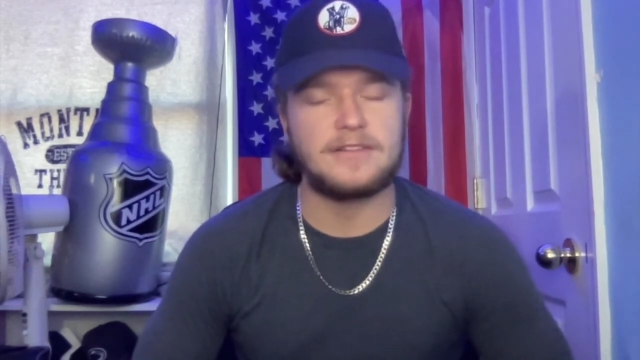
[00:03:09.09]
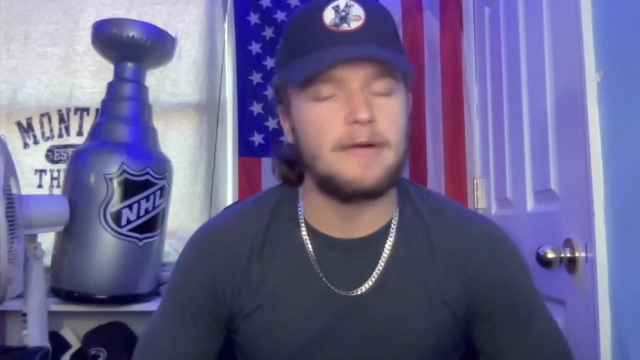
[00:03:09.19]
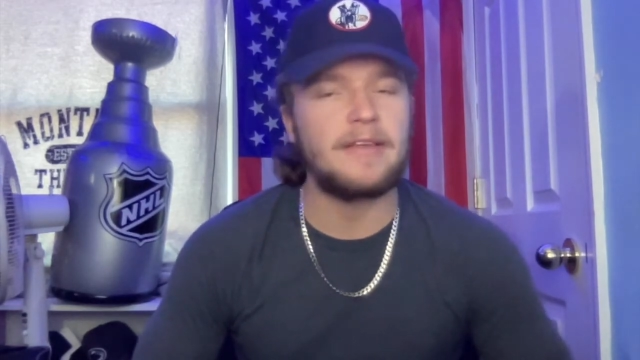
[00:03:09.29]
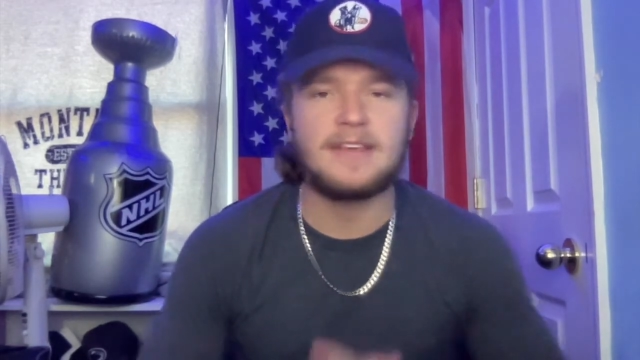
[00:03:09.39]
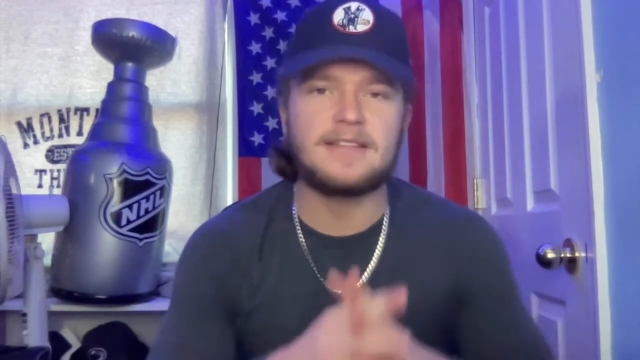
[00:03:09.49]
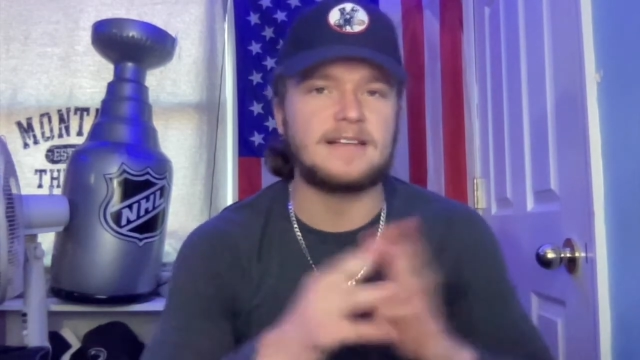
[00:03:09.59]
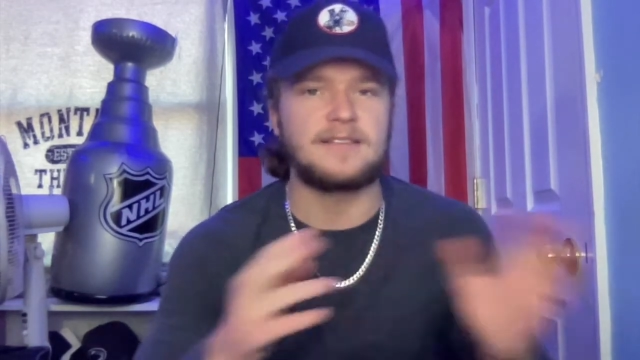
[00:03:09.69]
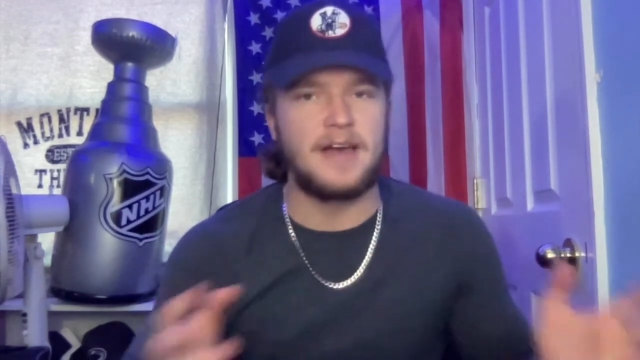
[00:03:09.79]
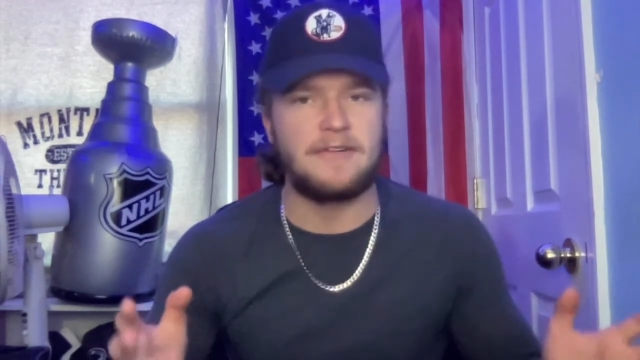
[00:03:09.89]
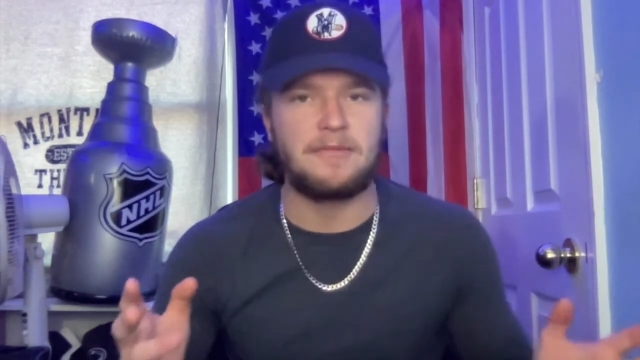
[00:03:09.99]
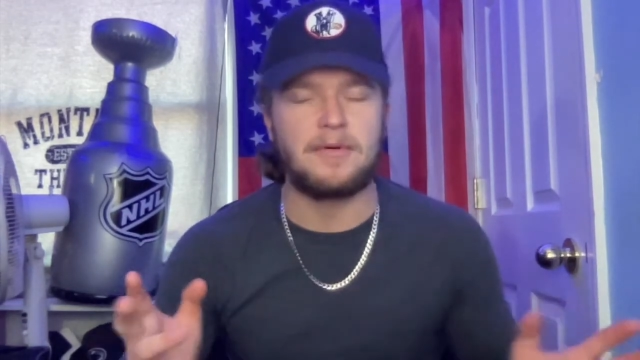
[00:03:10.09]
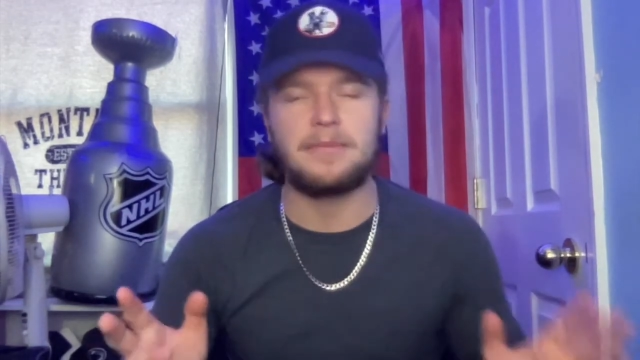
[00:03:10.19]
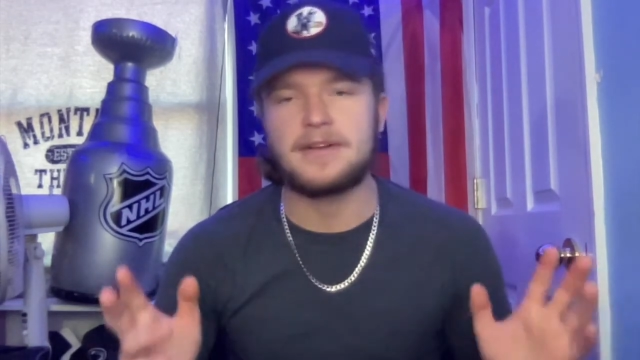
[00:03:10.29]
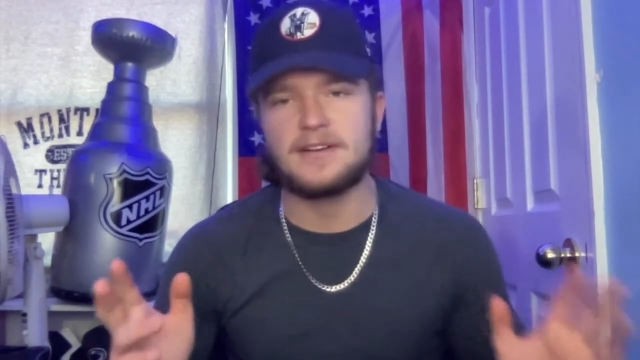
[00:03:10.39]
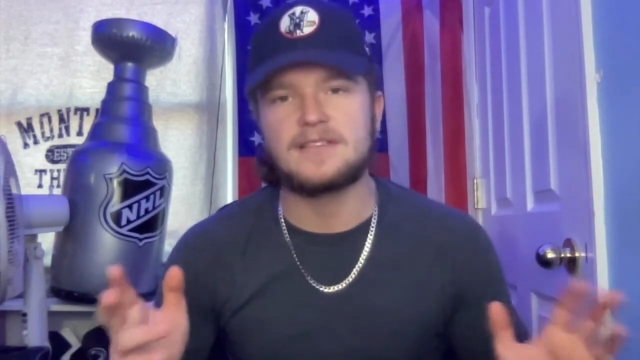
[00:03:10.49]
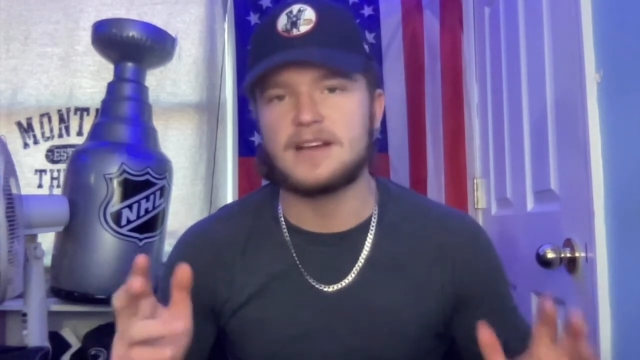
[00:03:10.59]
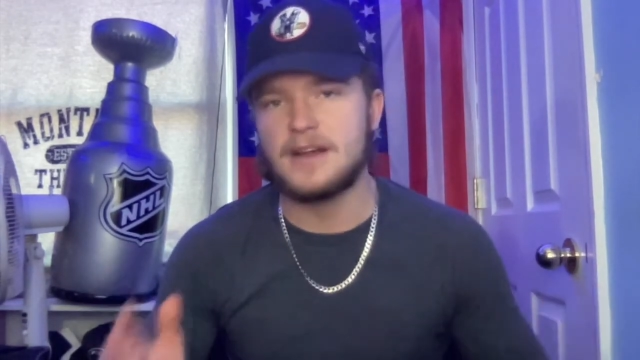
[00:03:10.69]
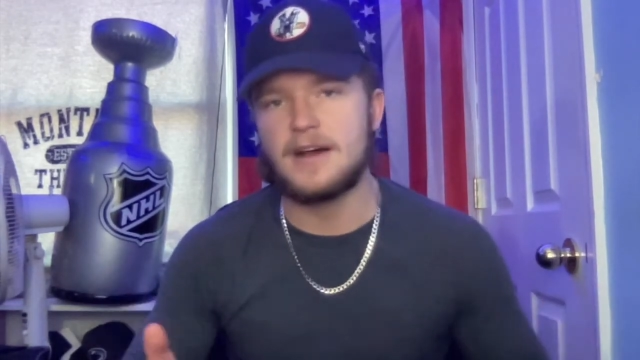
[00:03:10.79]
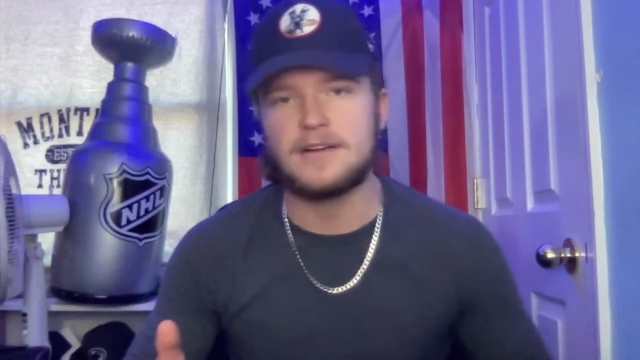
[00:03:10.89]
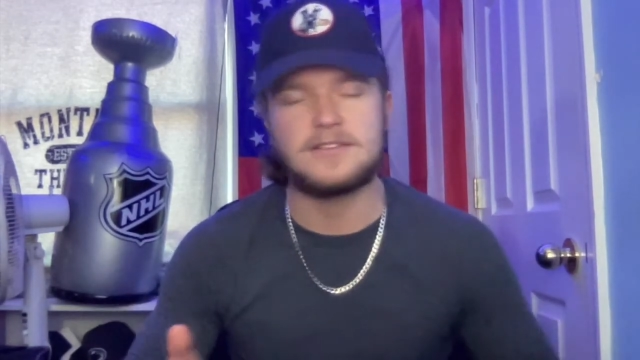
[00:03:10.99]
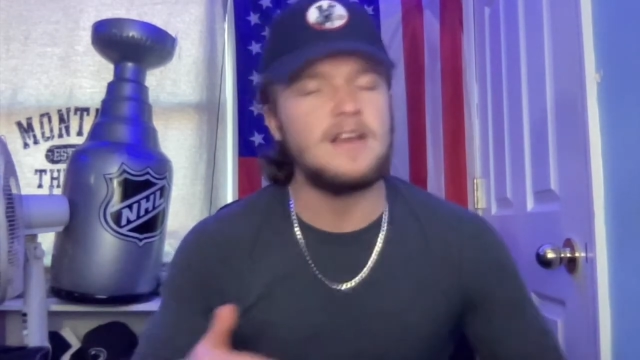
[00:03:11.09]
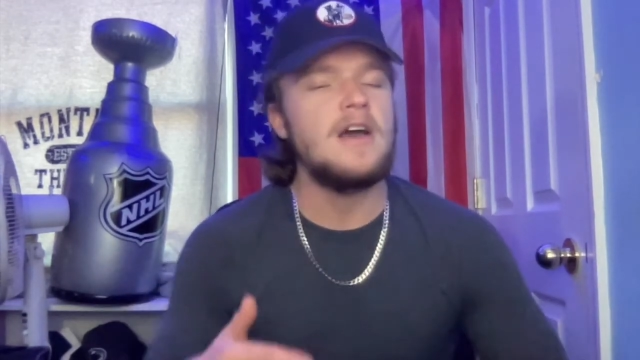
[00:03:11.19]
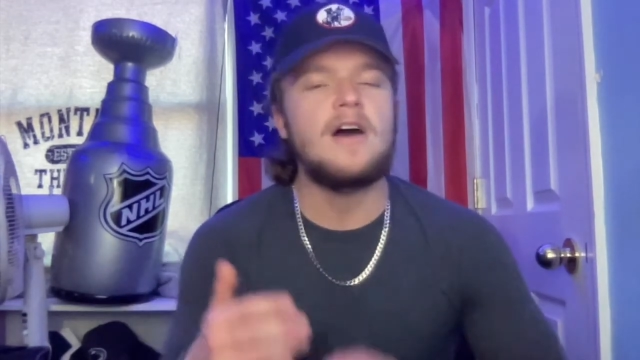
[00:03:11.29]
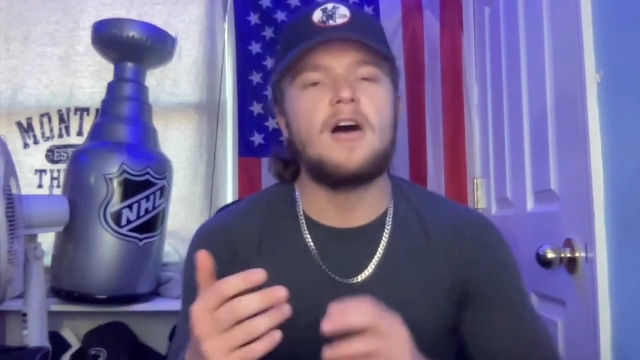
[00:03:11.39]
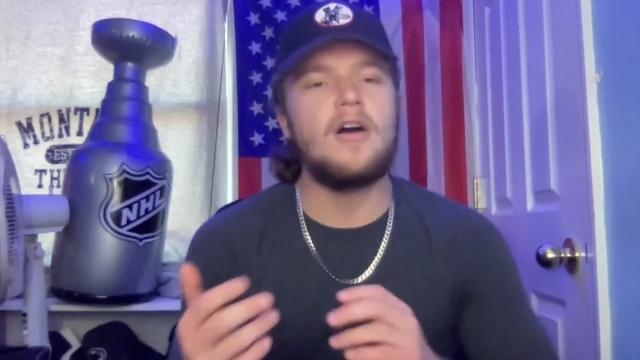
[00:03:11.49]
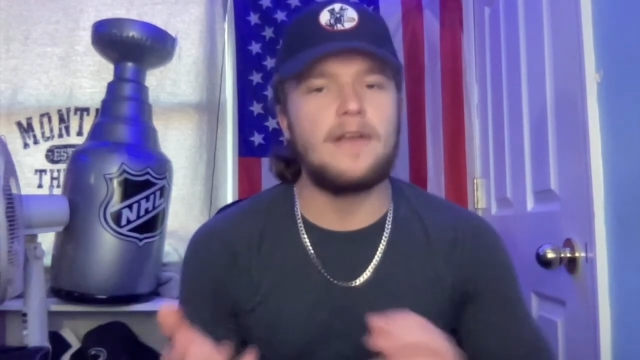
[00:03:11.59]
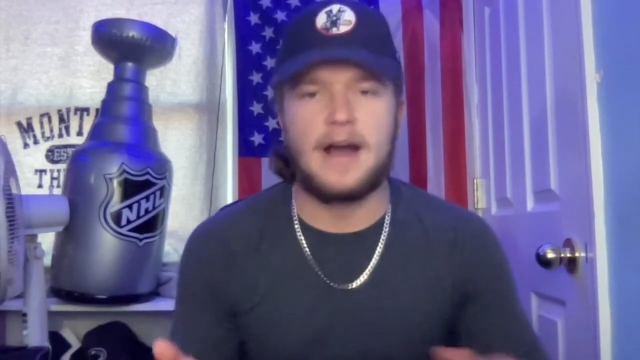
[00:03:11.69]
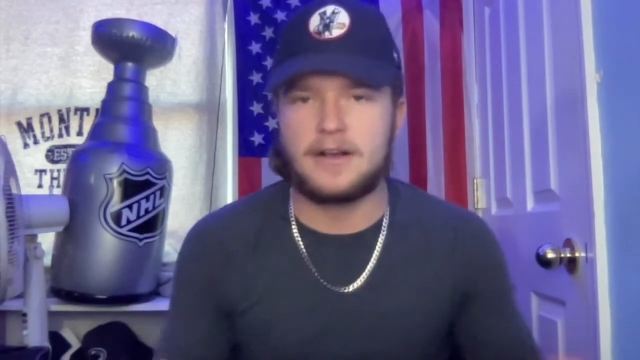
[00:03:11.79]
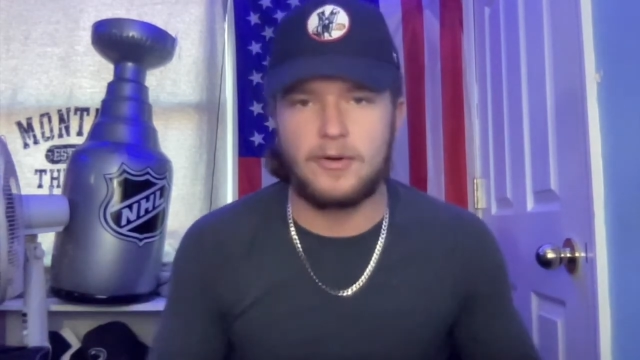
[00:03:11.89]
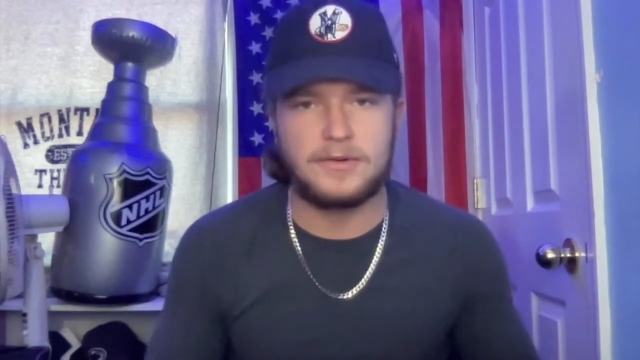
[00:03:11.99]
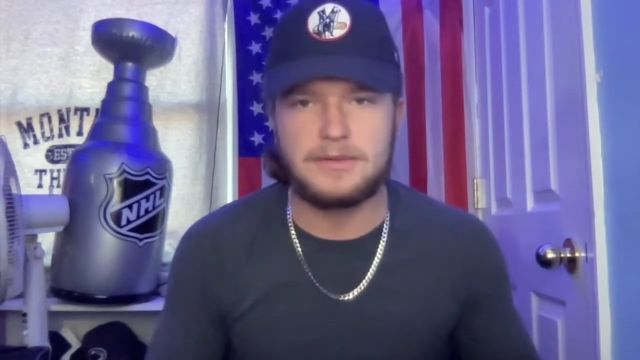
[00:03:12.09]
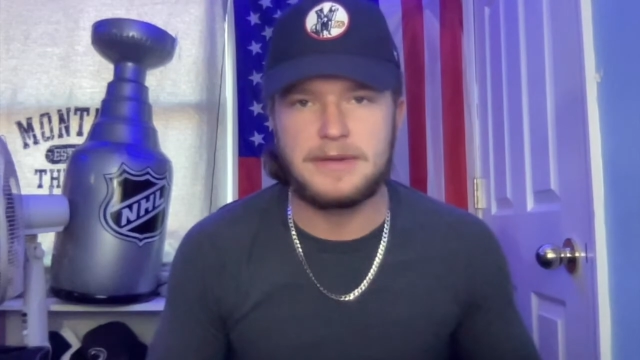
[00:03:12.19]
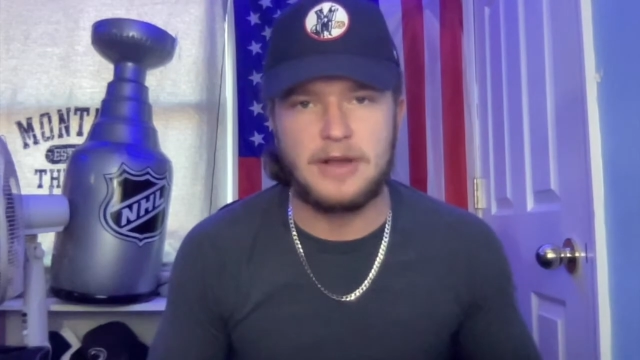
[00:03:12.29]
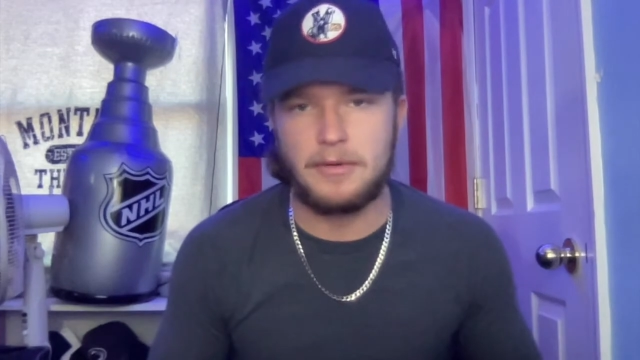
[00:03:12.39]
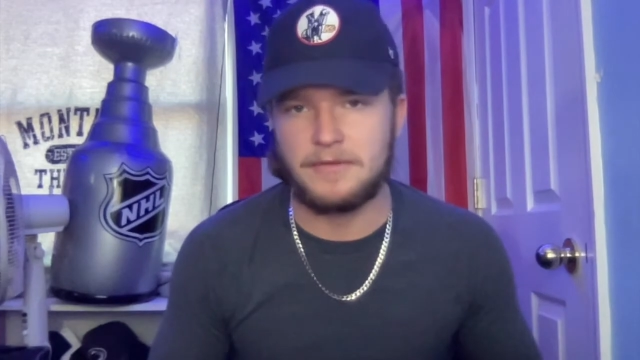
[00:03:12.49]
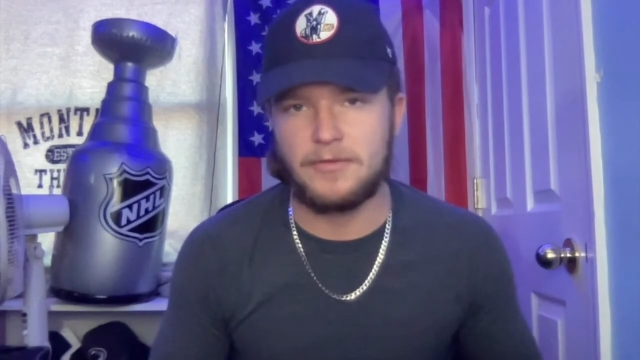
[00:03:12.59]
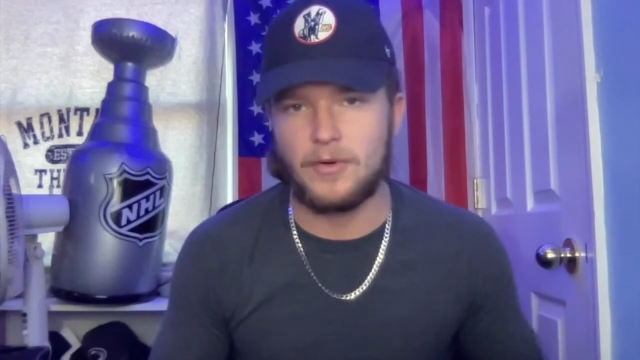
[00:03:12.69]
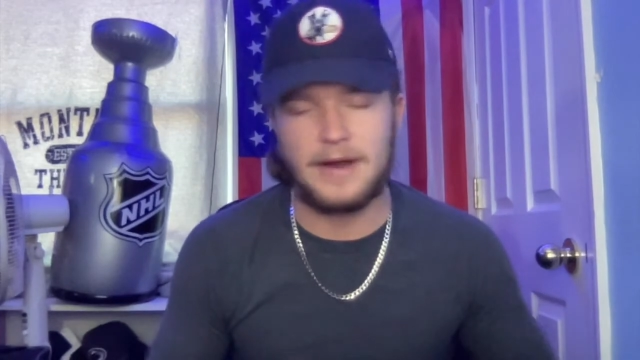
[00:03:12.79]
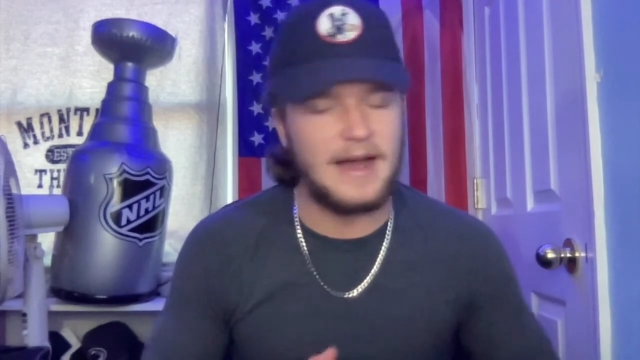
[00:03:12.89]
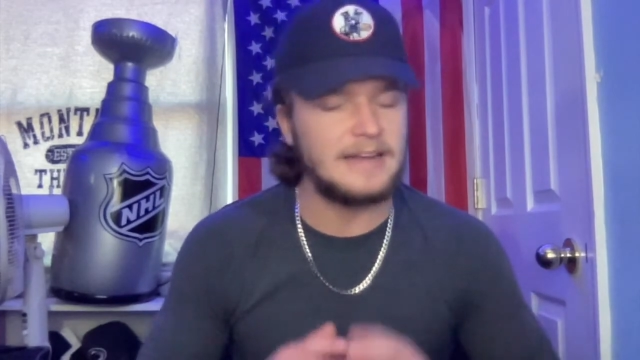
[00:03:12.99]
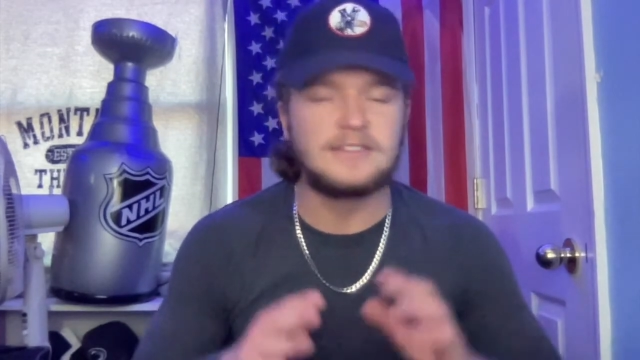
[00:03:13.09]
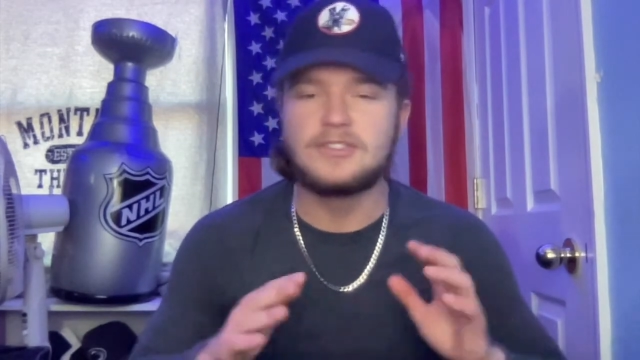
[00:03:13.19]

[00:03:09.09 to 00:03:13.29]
Now, I think that's laughable because the Canucks are not going to be going for it. I